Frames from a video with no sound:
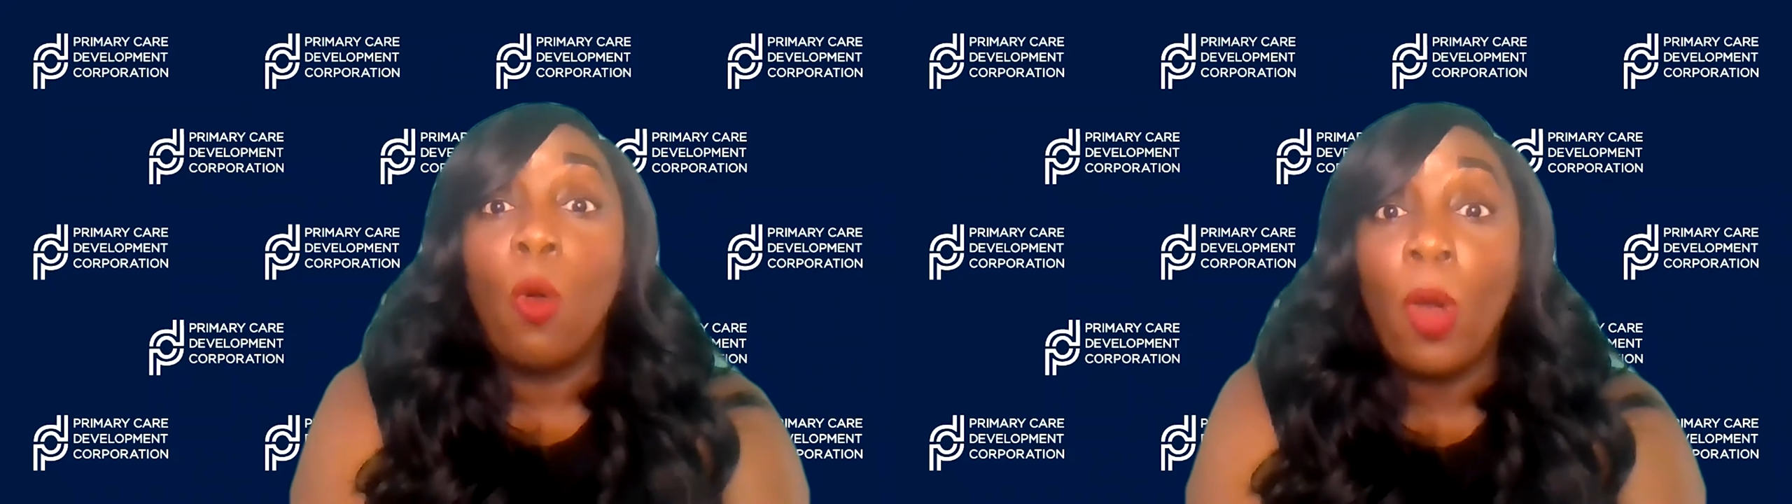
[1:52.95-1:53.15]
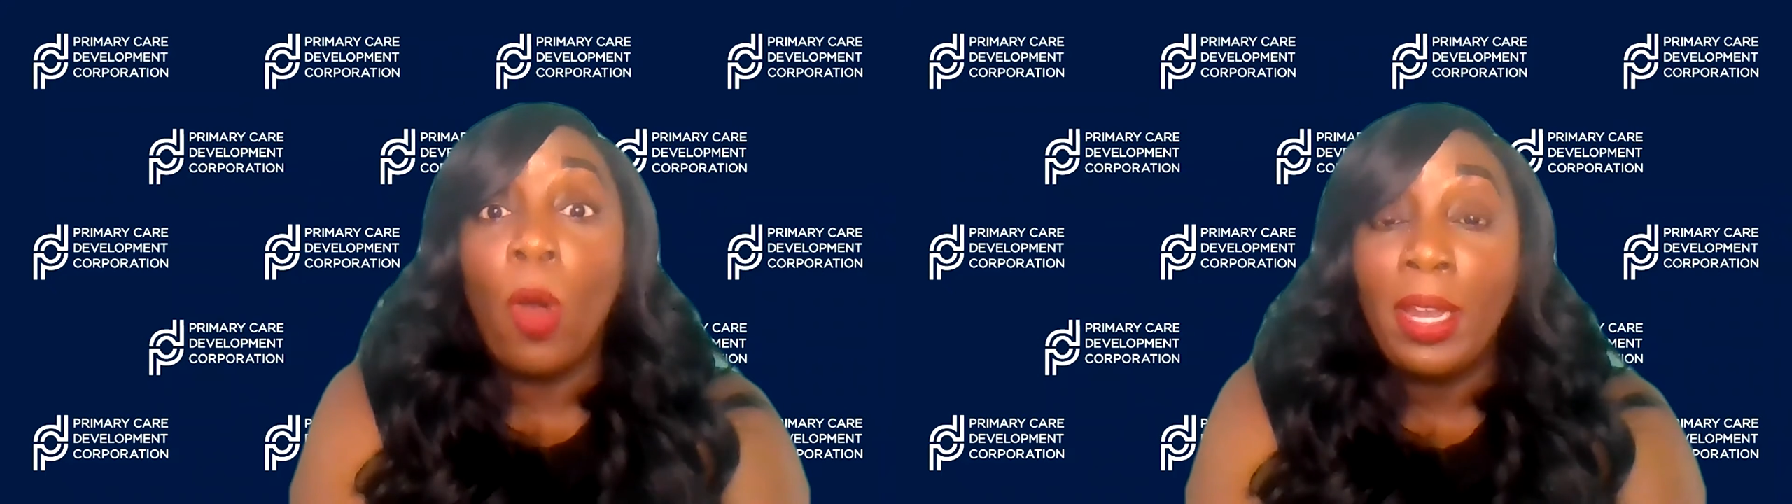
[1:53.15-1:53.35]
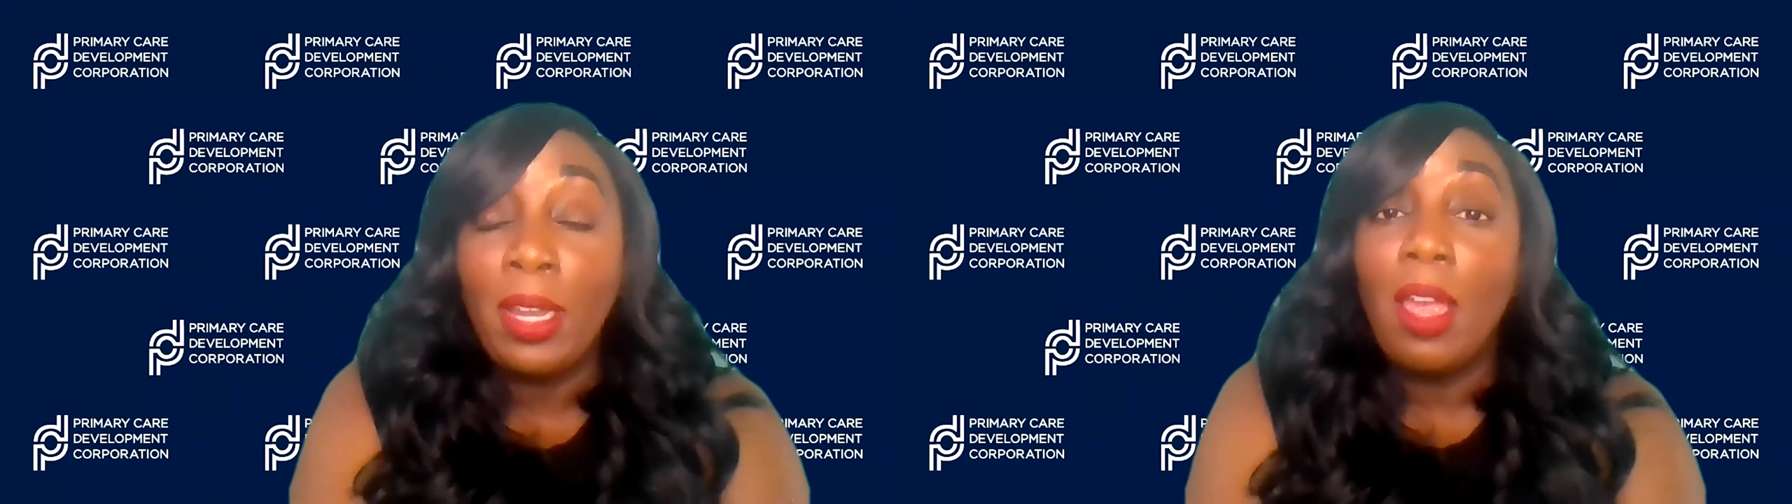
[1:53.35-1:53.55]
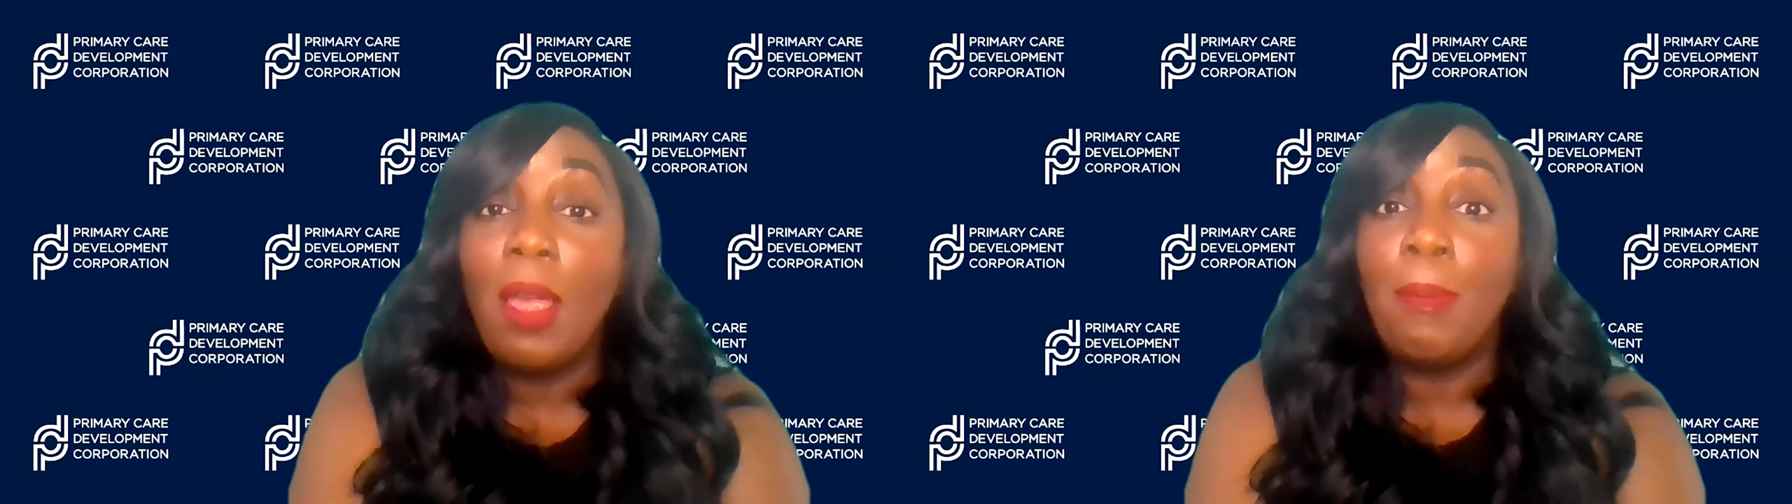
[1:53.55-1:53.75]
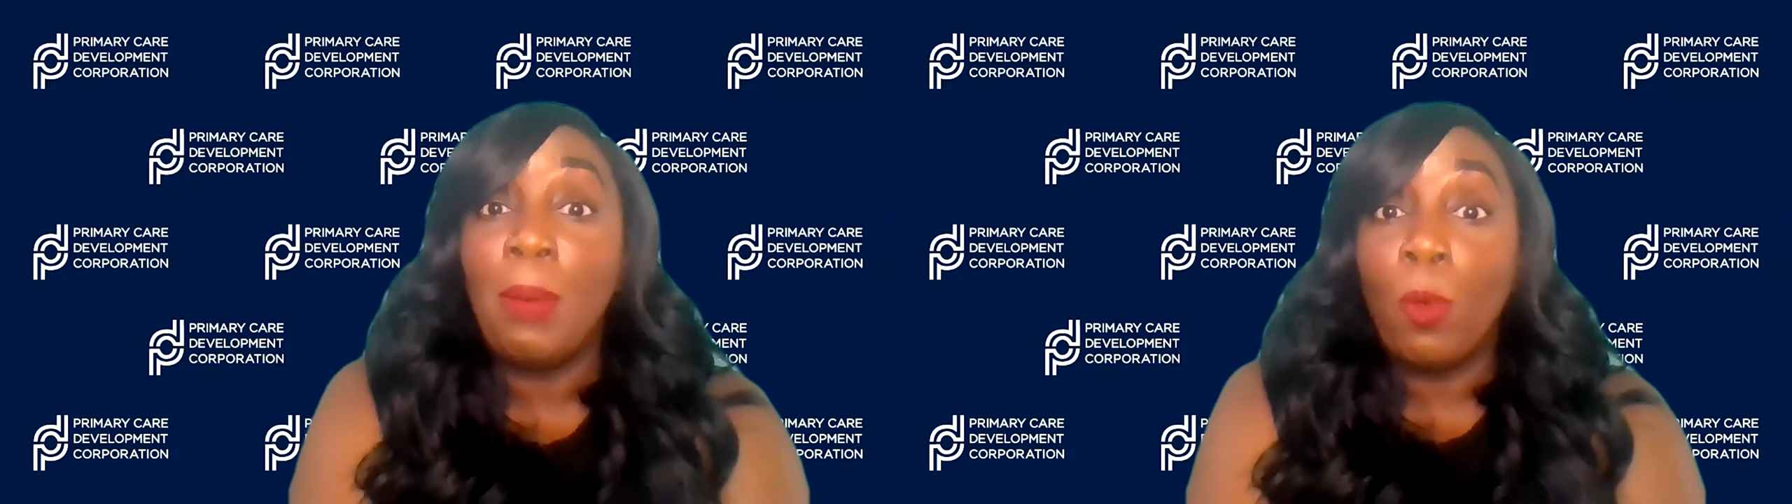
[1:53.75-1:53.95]
one,
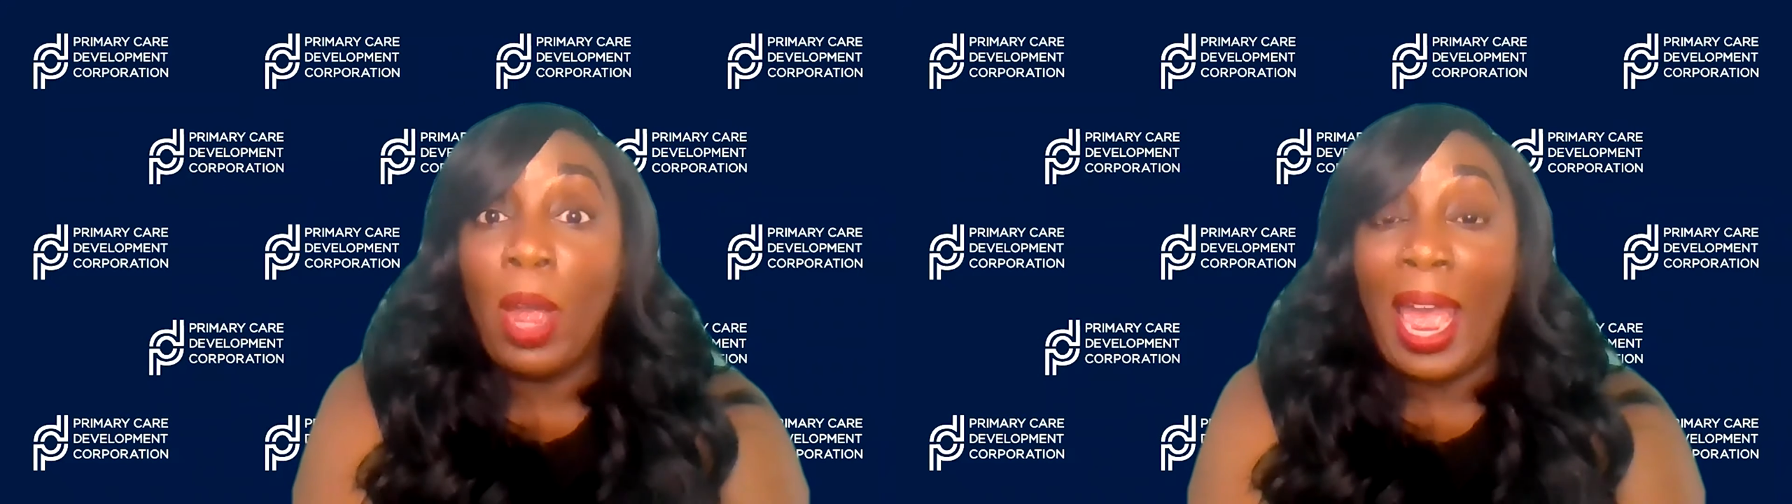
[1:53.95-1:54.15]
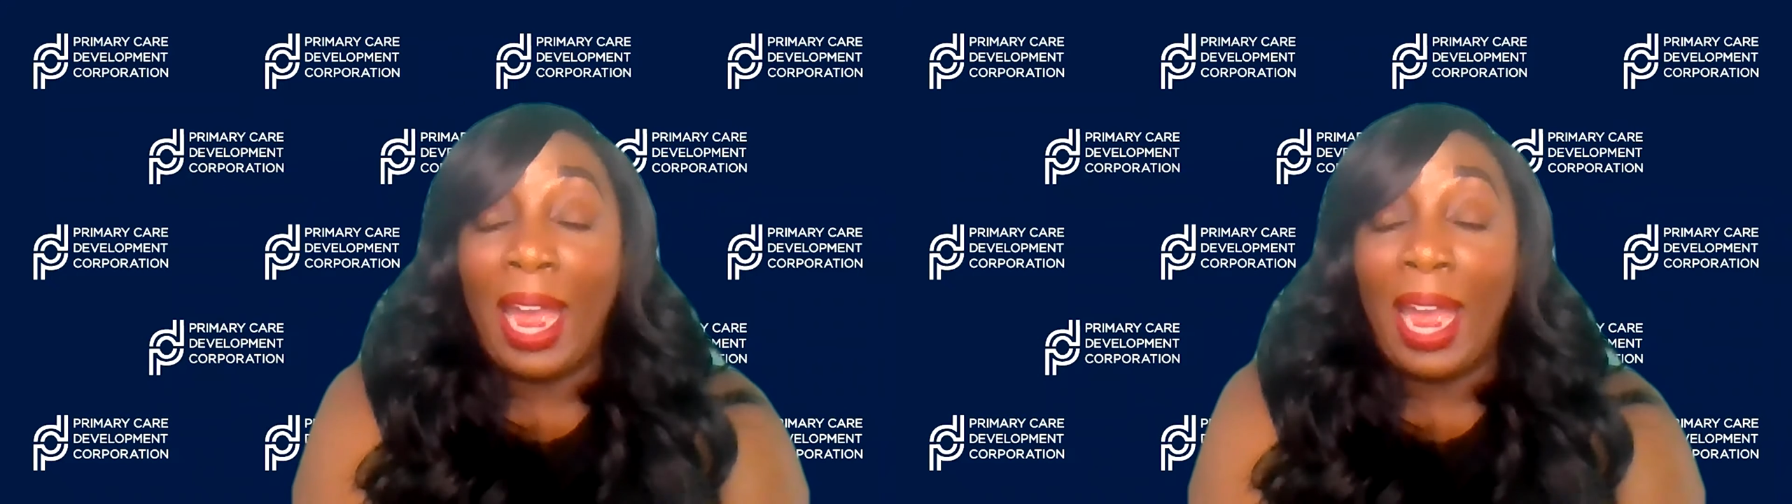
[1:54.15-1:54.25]
be more